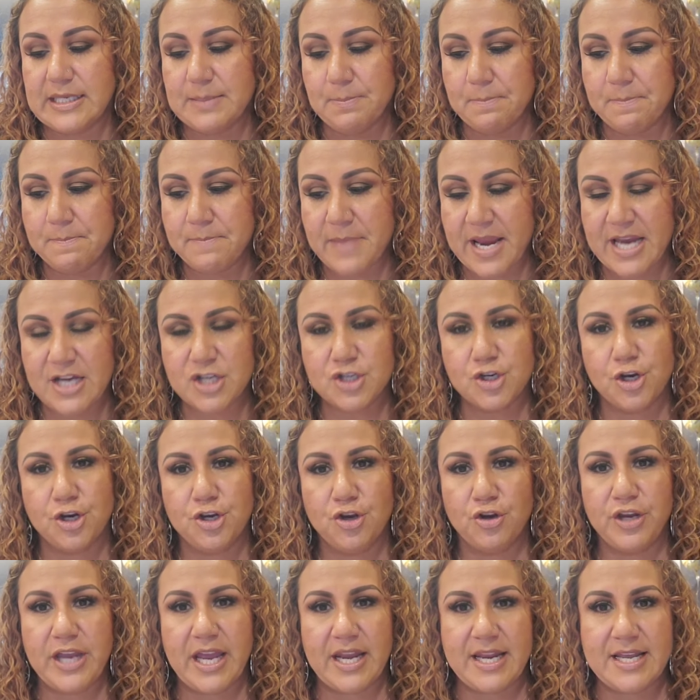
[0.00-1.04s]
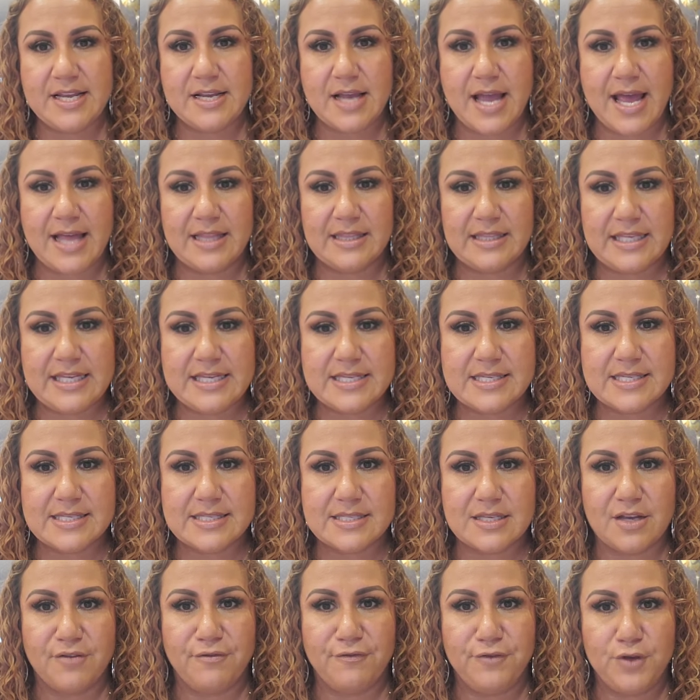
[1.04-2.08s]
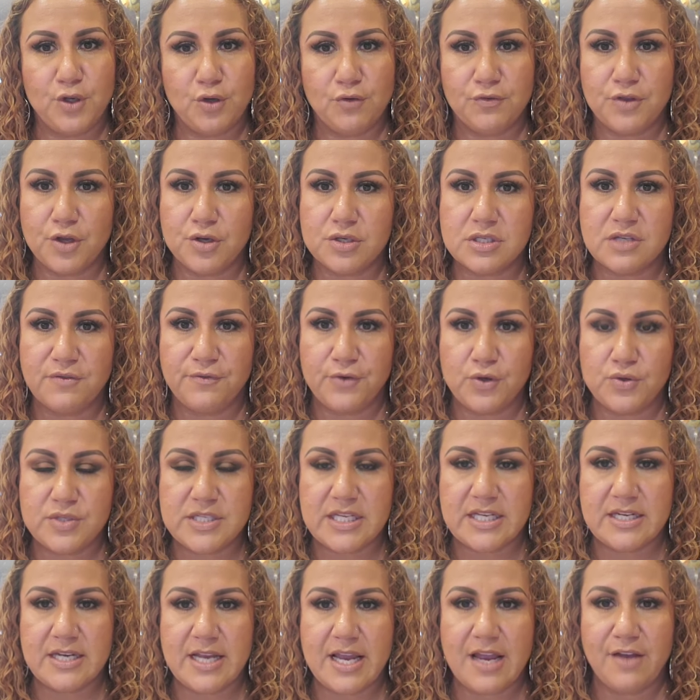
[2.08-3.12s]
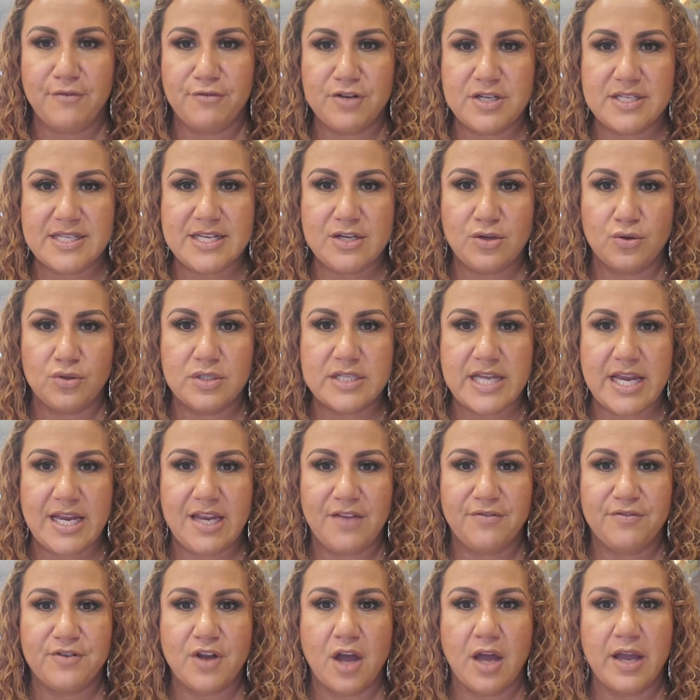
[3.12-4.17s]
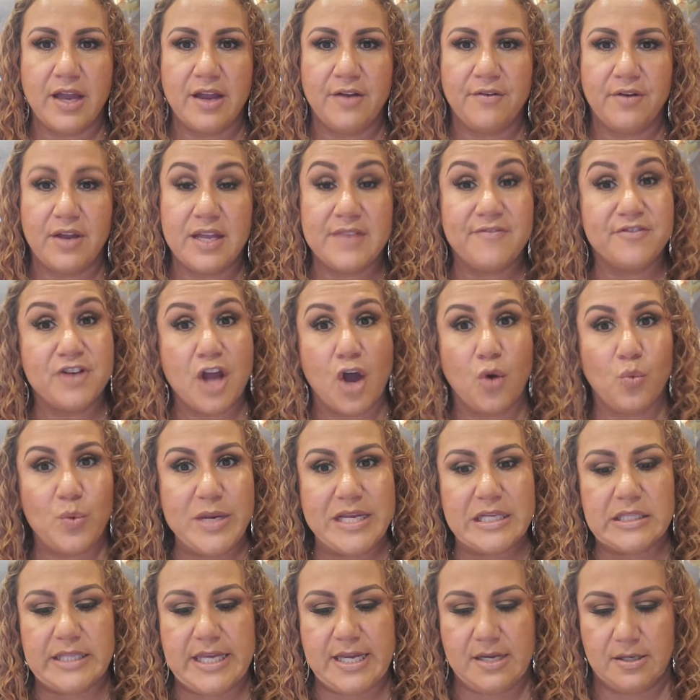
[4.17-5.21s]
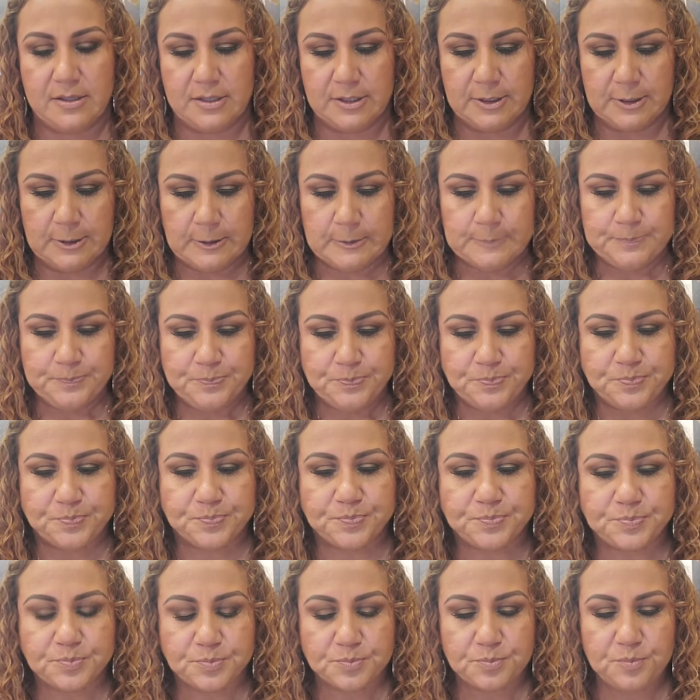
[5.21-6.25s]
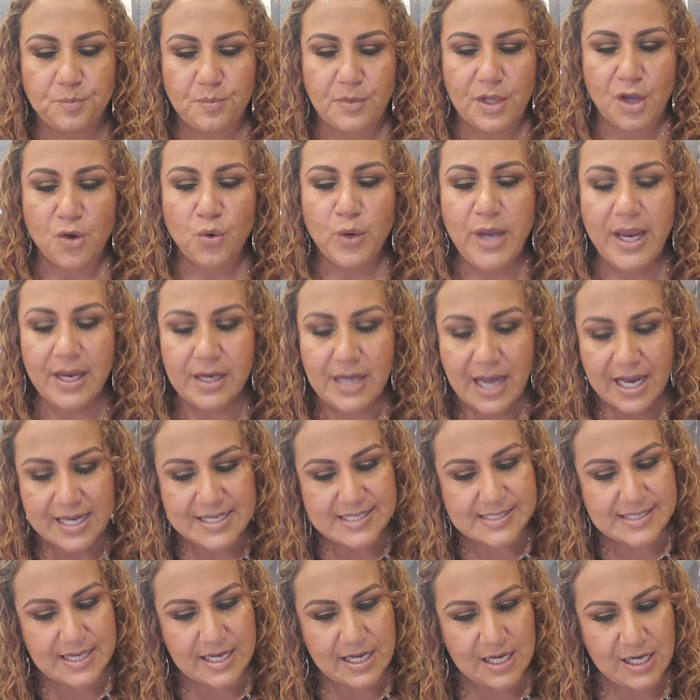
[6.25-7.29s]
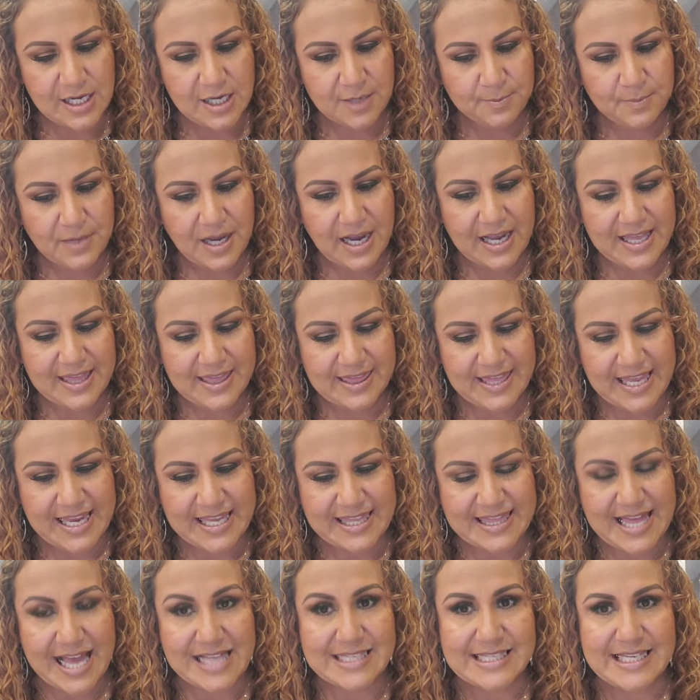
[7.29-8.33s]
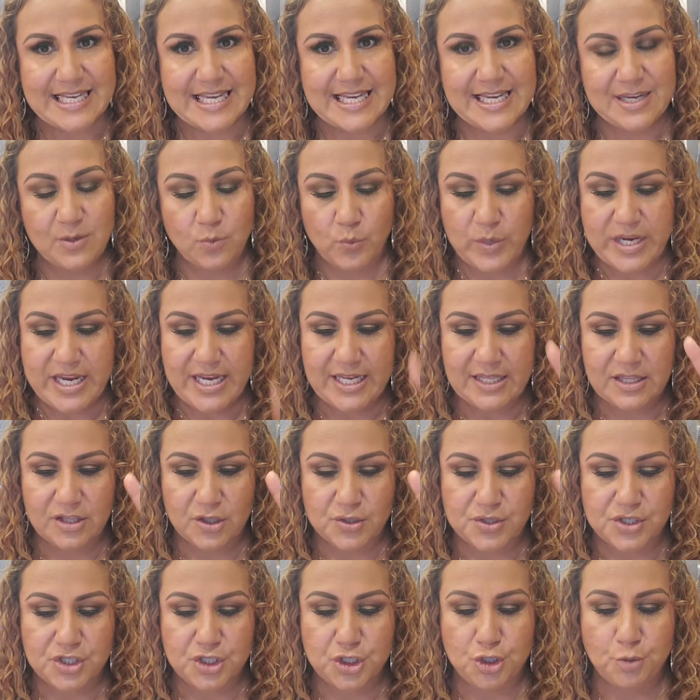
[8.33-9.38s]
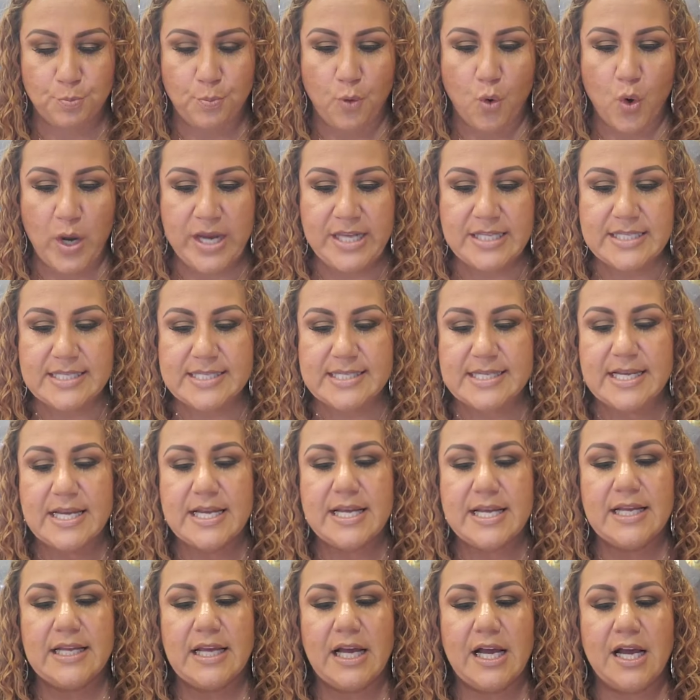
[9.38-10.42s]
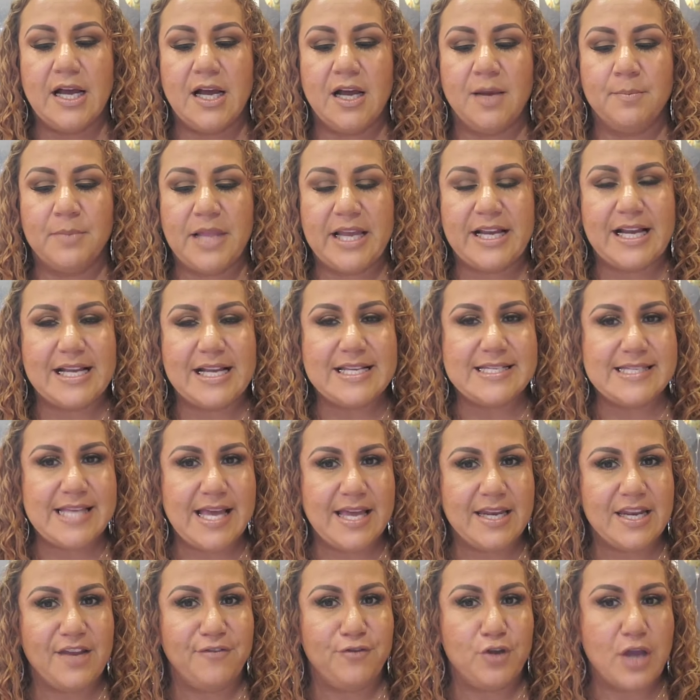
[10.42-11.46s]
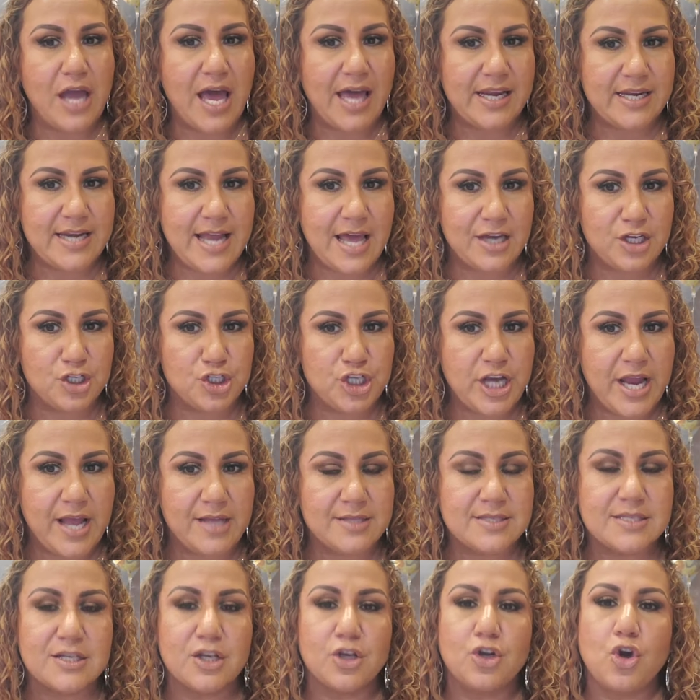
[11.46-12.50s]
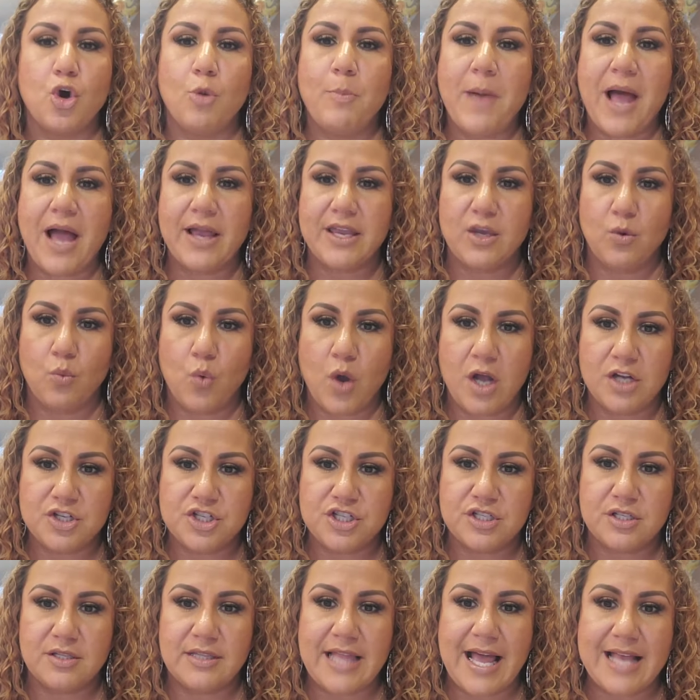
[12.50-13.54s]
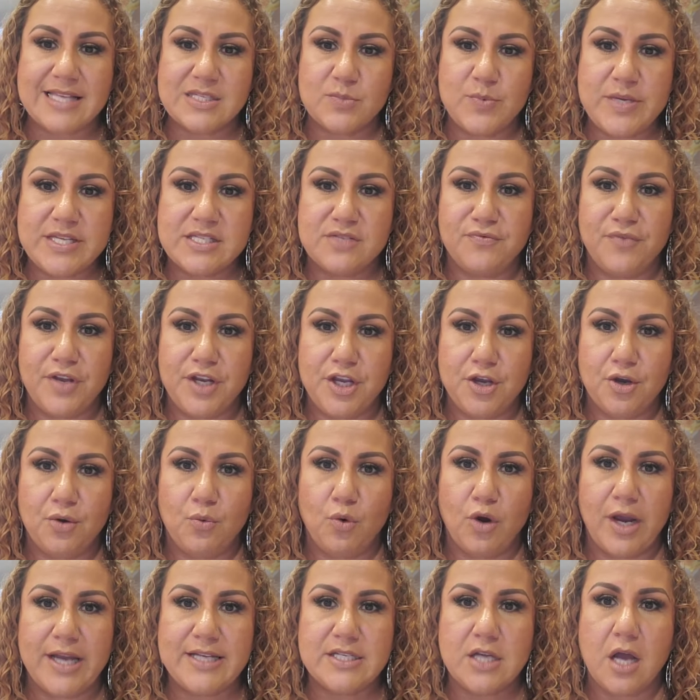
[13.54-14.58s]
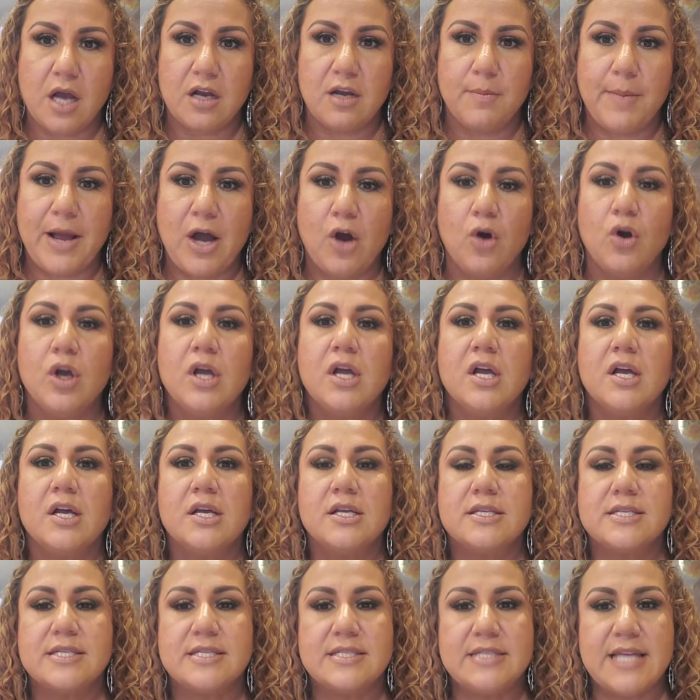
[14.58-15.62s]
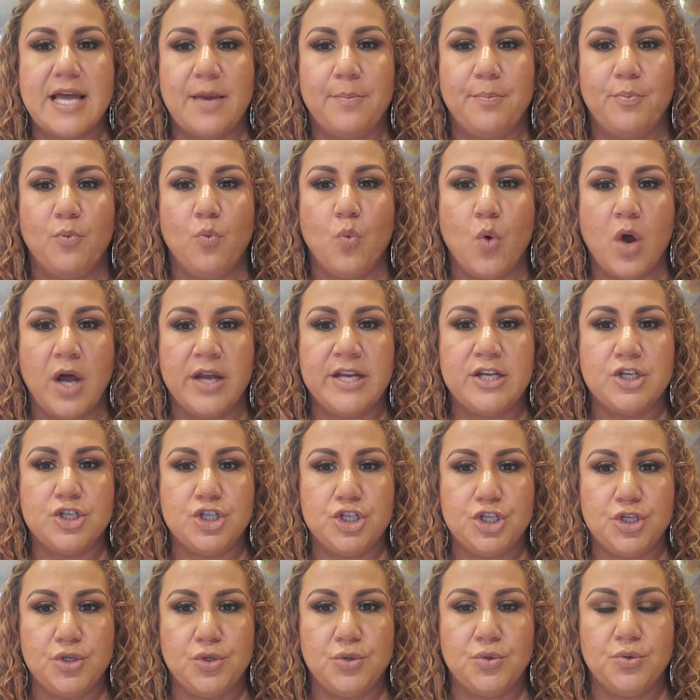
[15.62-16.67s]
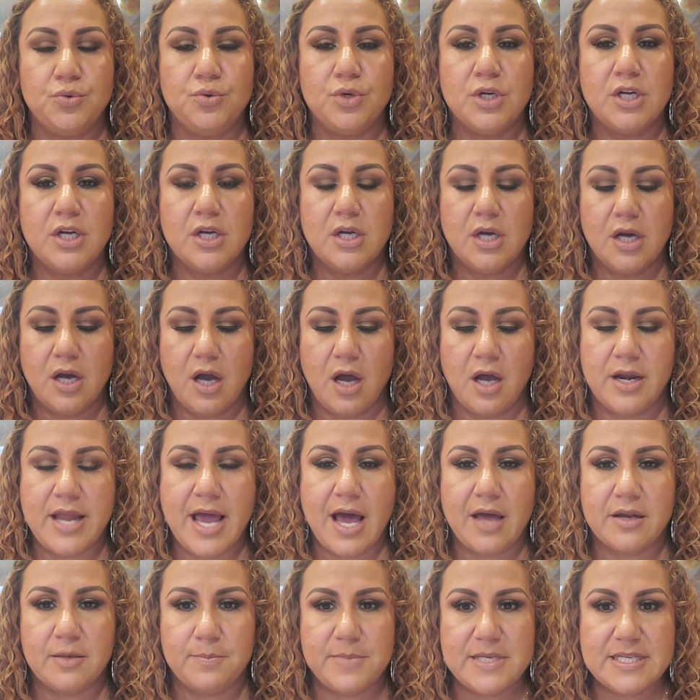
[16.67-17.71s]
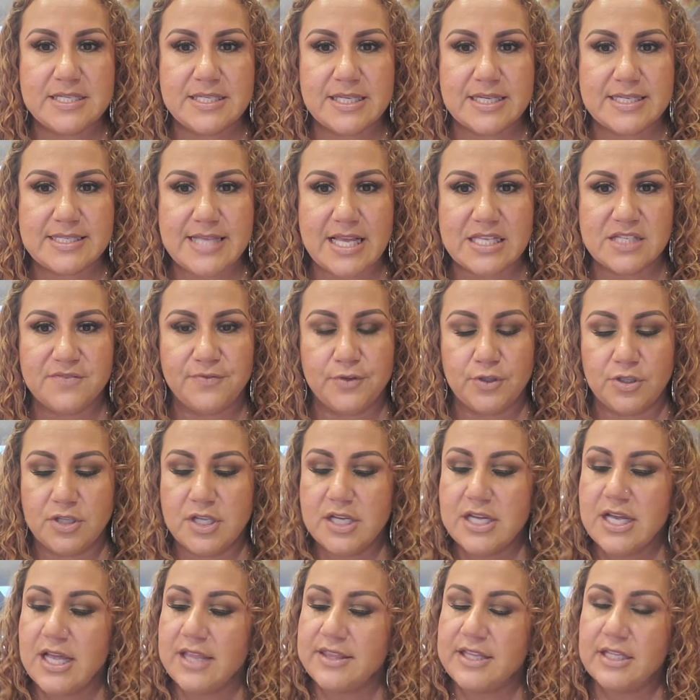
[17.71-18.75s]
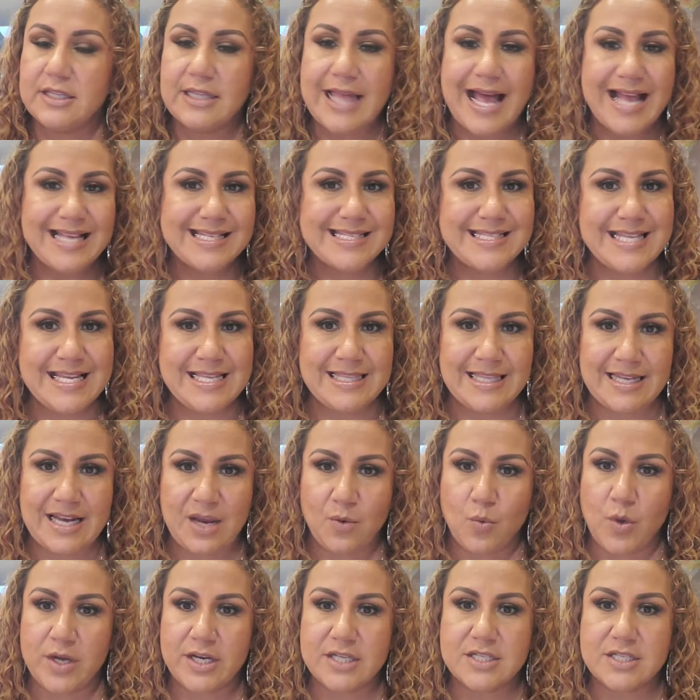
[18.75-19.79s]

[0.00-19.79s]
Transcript: make sure you're getting at least a few of those foods in every single day, if not weekly. Okay, guys, I think that's it. We hit those 2 points. Like I said, if you hadn't had a chance, go back and watch last week's video where I talk about step 1 and 2 on how to be successful. The last thing that I want to